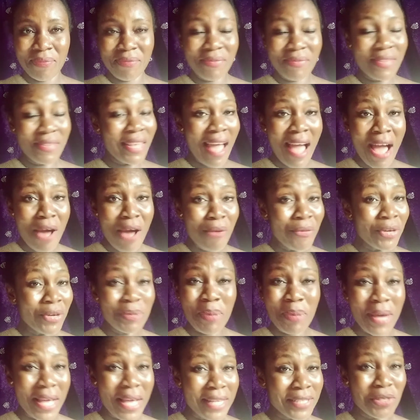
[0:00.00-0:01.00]
They
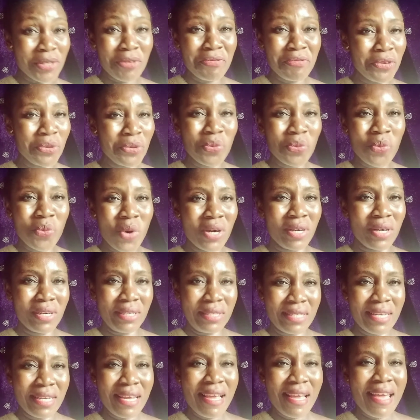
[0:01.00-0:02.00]
aren't part of your
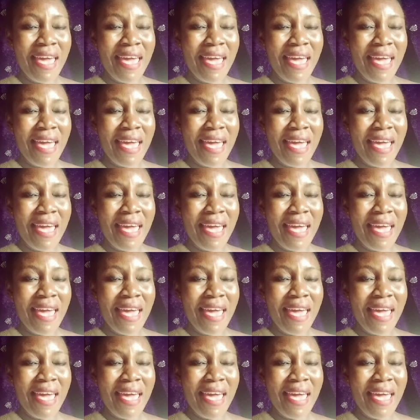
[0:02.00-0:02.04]
world.